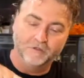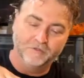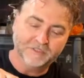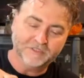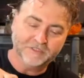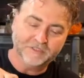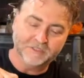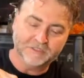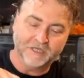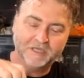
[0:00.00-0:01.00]
This
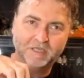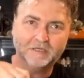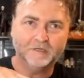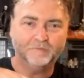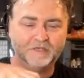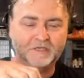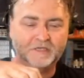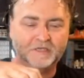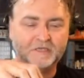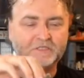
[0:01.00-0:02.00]
entire
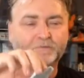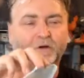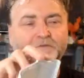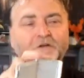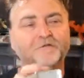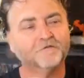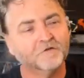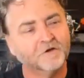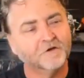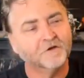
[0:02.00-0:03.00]
piece pops off
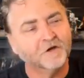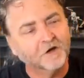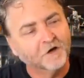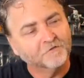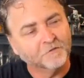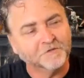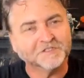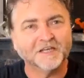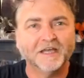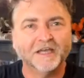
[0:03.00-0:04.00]
from the
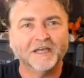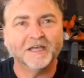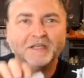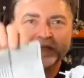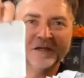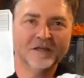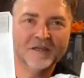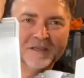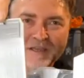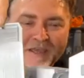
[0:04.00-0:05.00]
side,
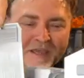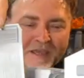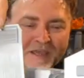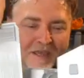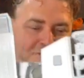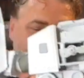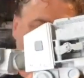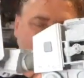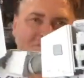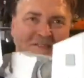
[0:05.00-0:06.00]
and you can
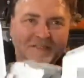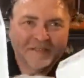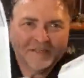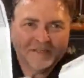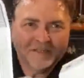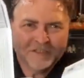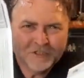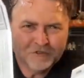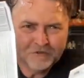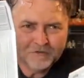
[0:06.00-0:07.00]
see
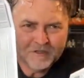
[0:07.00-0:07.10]
into